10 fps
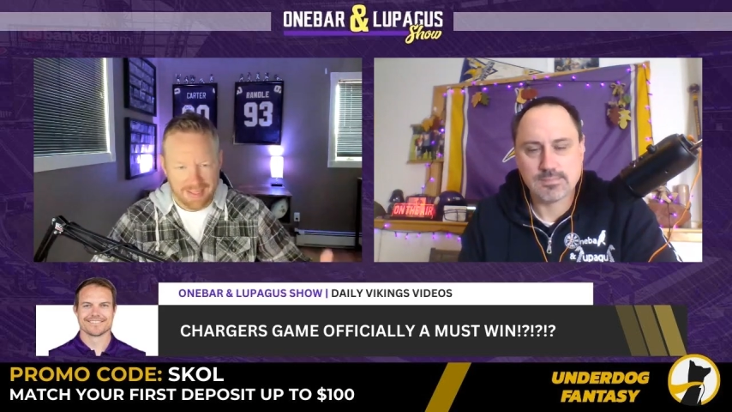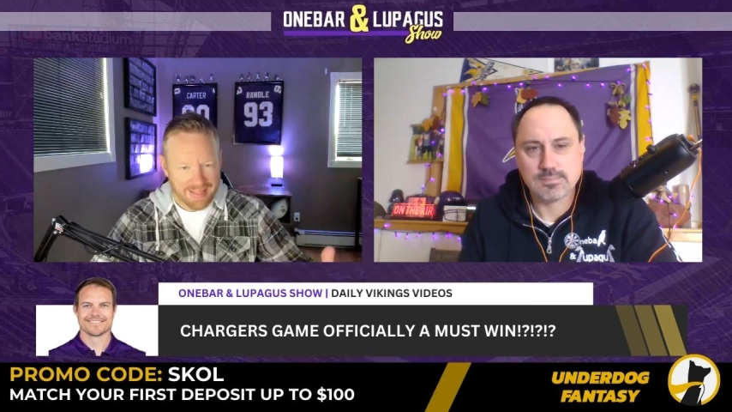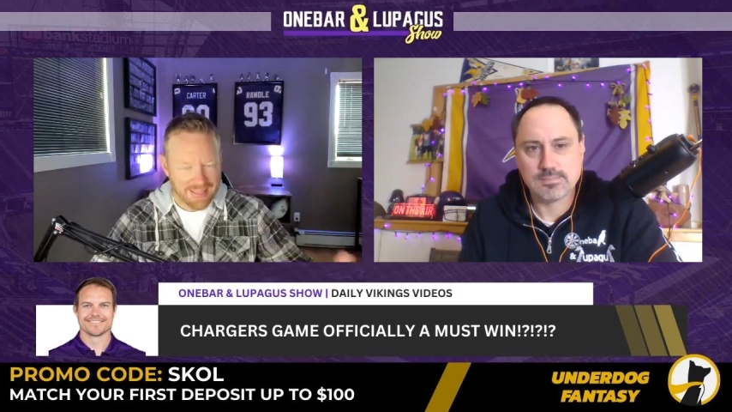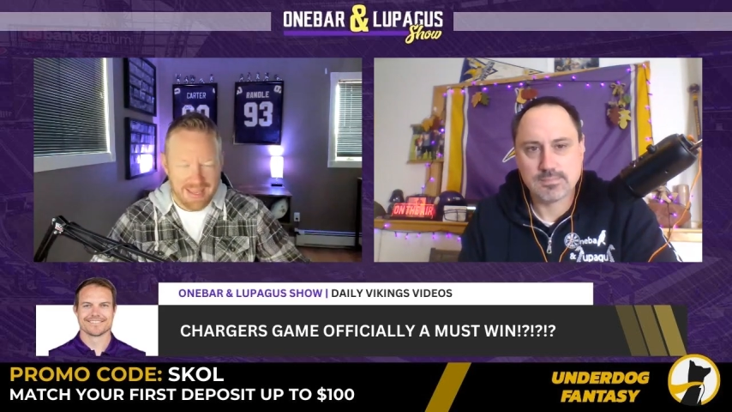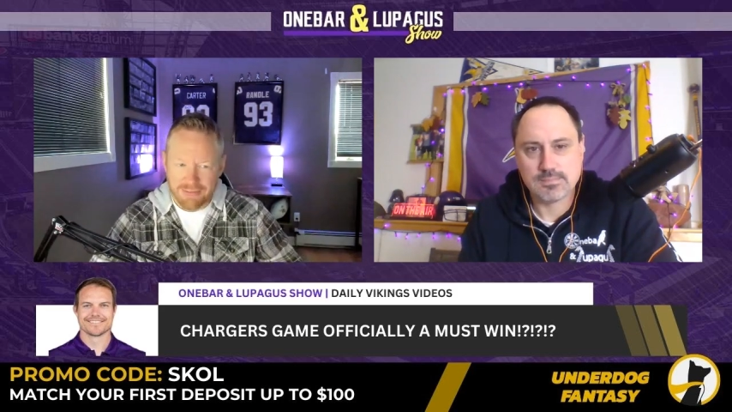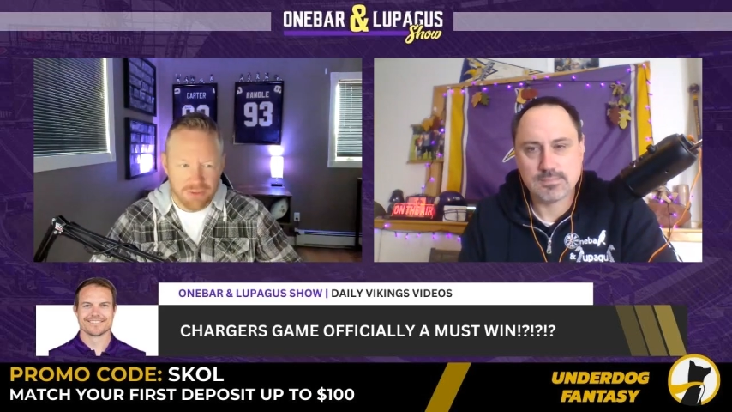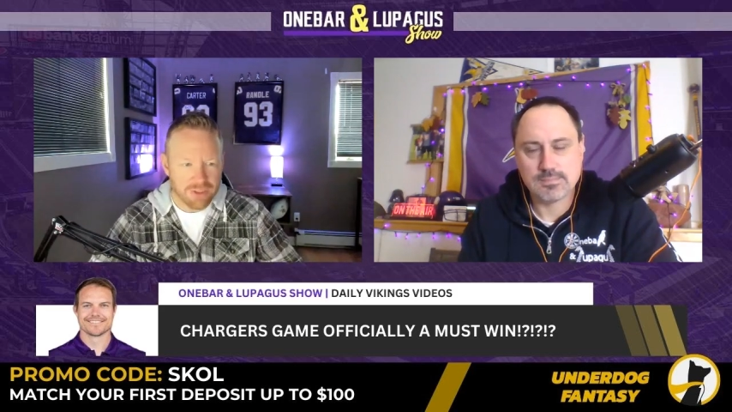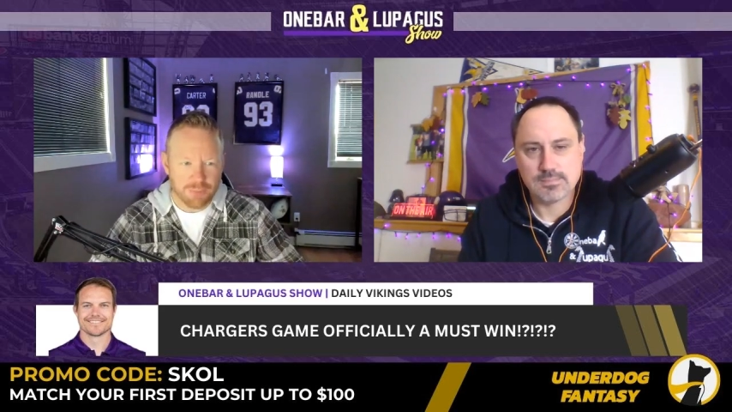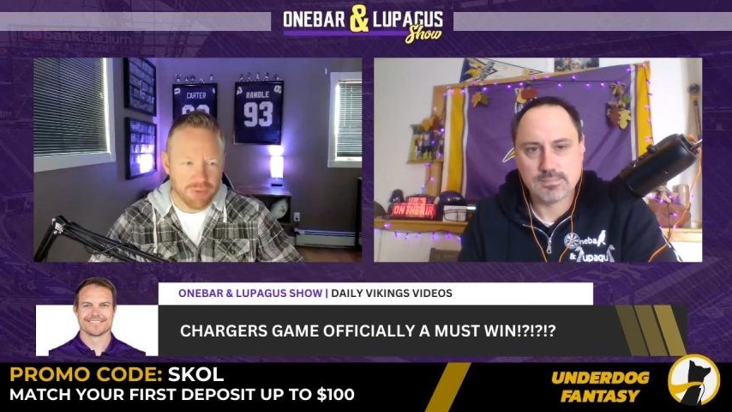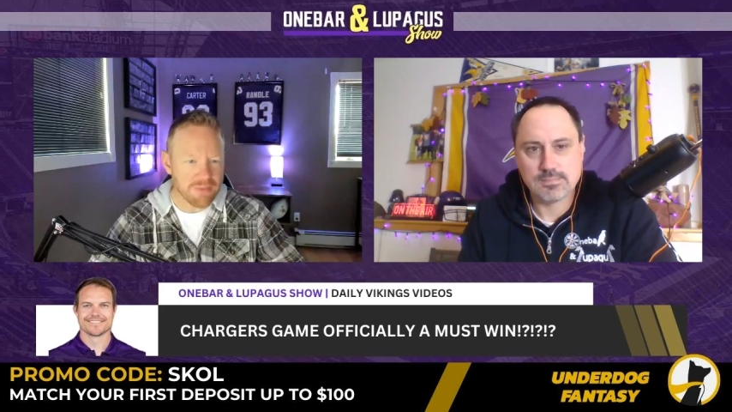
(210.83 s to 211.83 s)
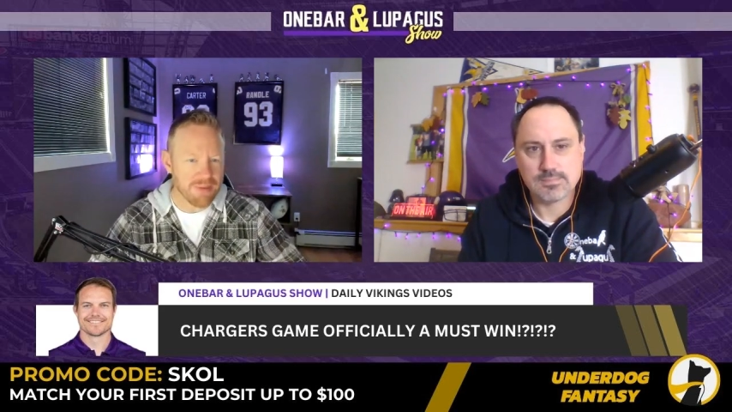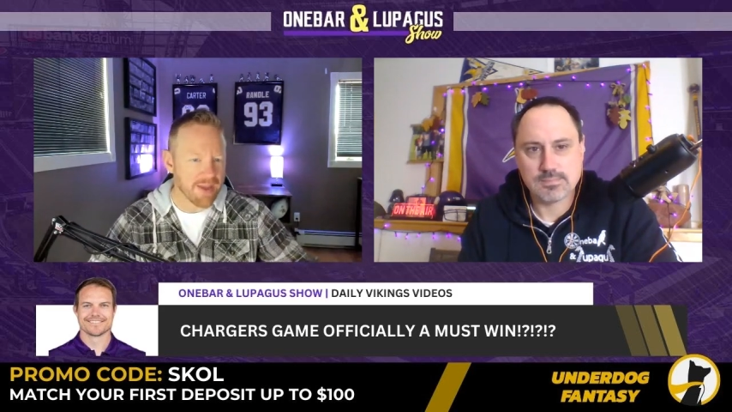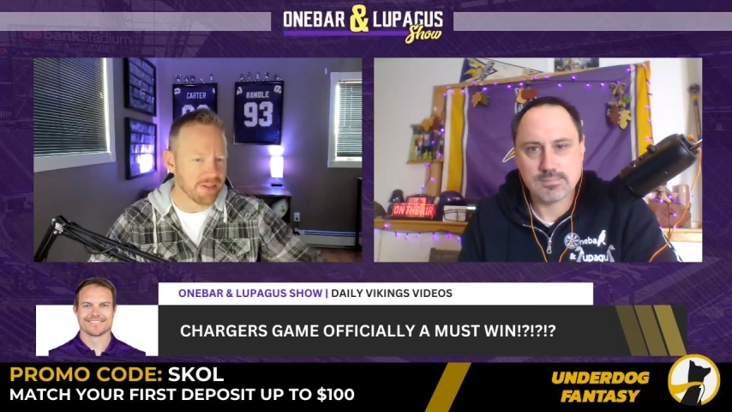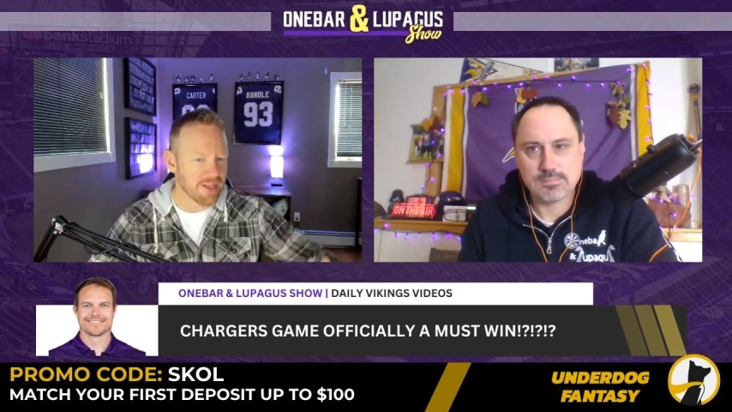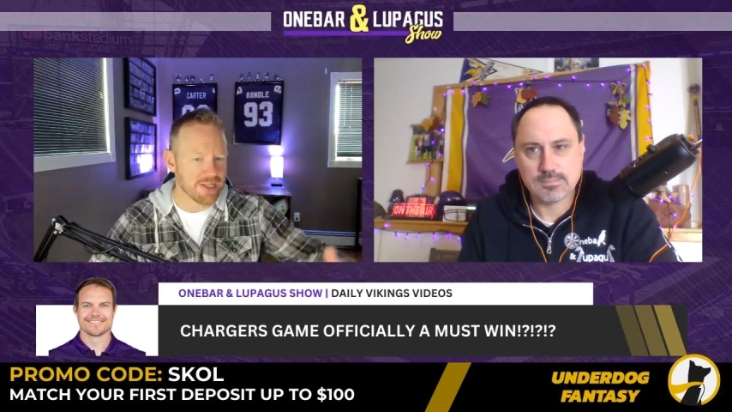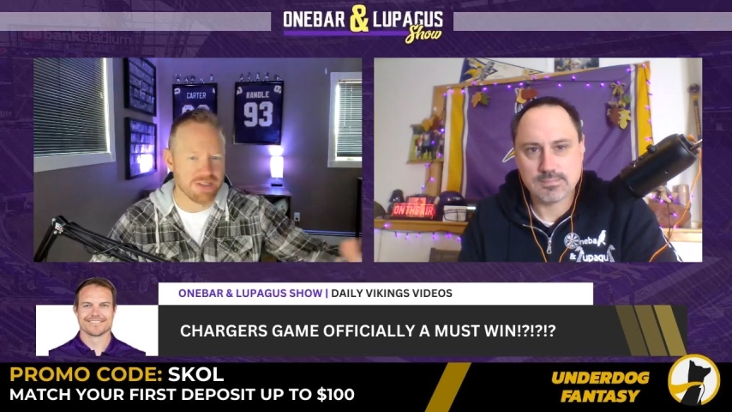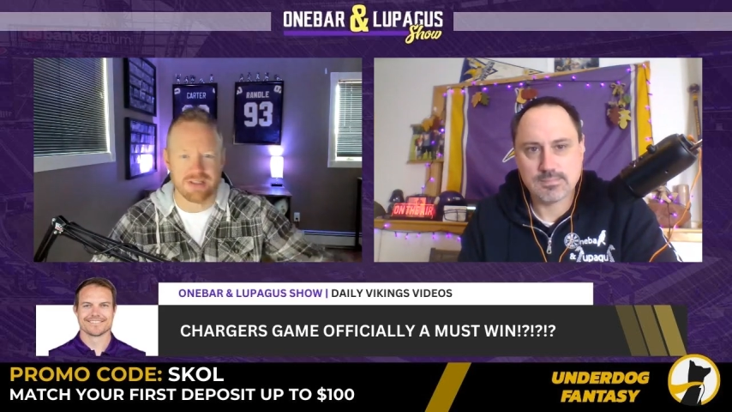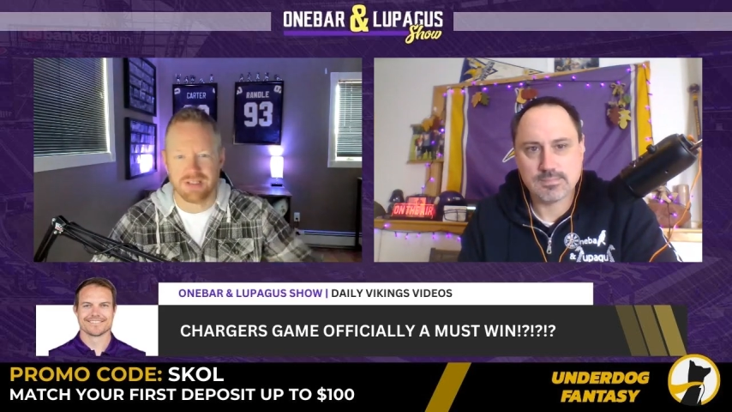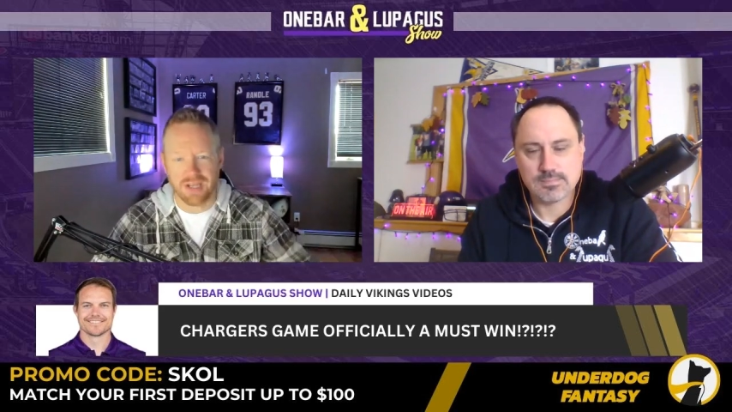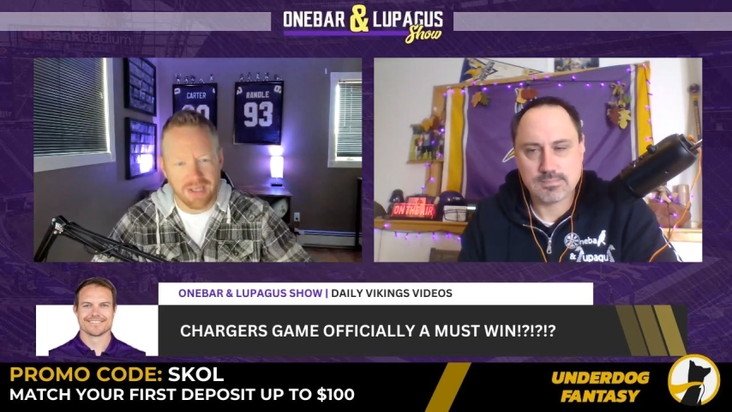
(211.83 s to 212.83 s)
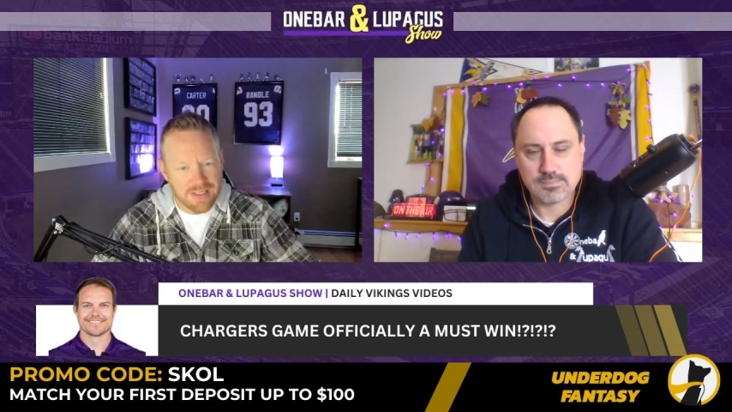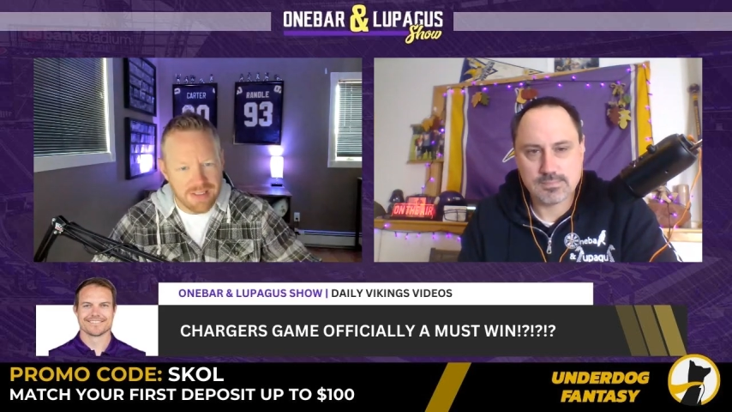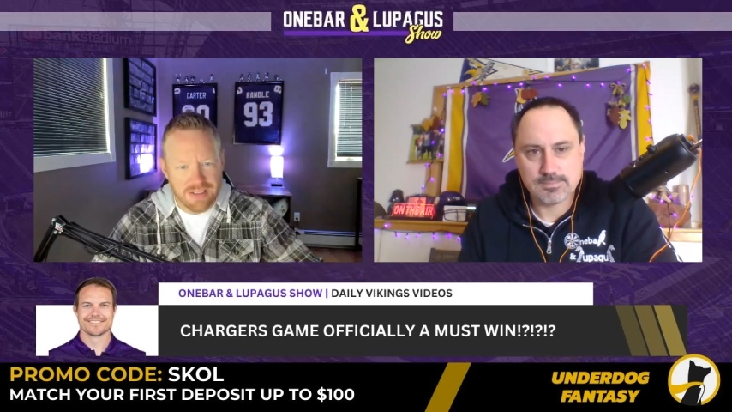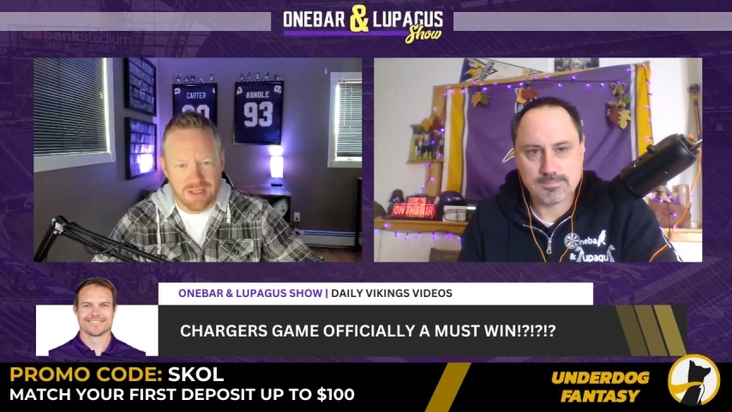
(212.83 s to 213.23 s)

Speaker 1: they have looked pretty bad. They lost to the Titans